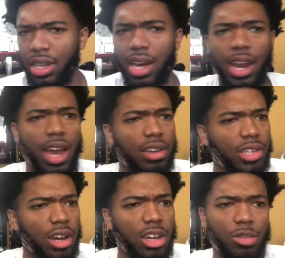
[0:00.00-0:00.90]
A lot of house
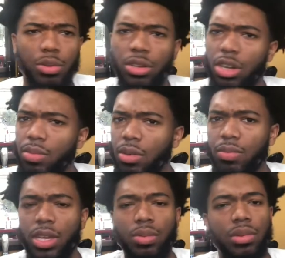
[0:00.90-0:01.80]
calls, pulling up on
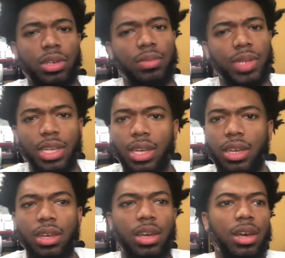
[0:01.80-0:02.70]
people, you know what I'm saying?